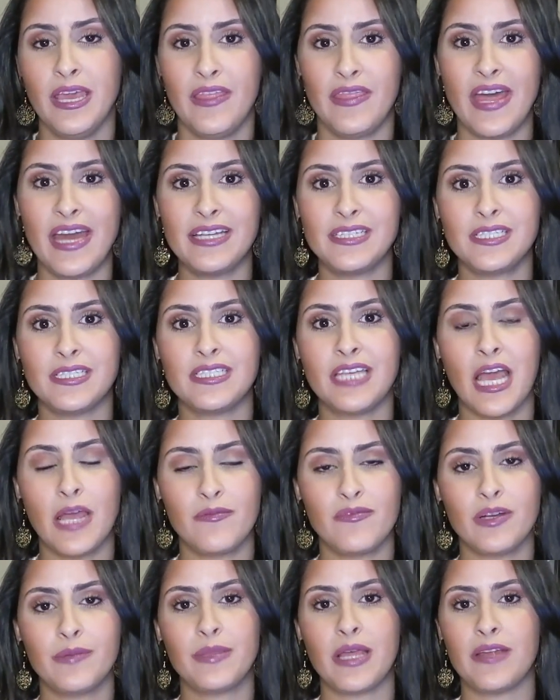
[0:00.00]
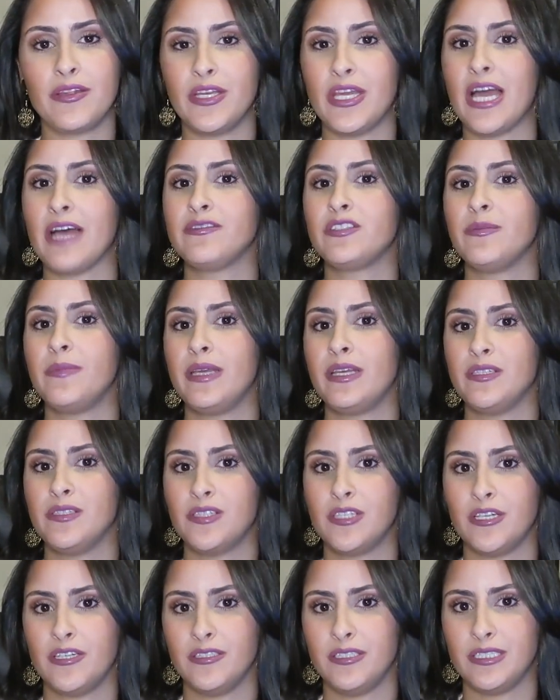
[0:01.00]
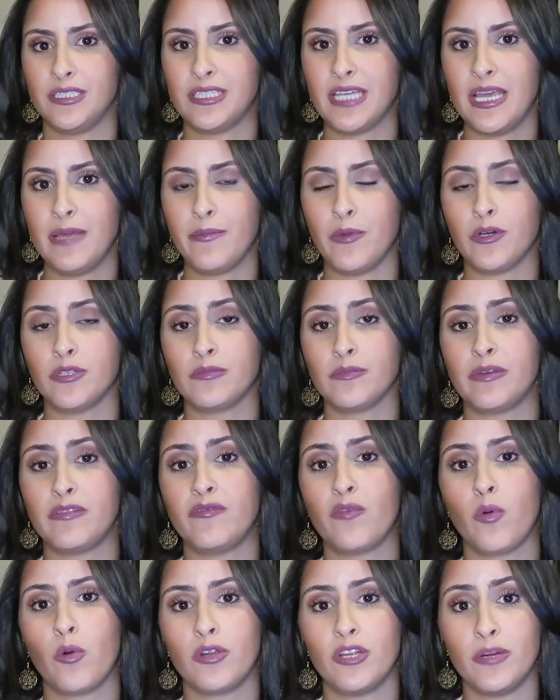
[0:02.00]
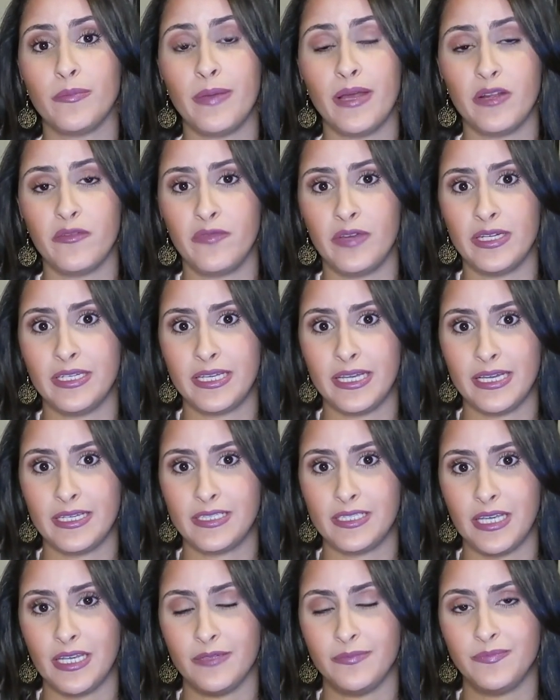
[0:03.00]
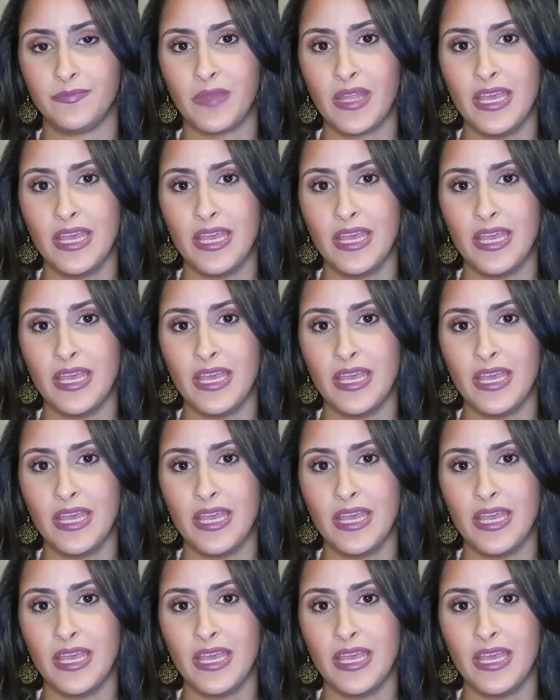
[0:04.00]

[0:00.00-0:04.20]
That is a time frame that you have to be considered disabled before your benefit kicks in.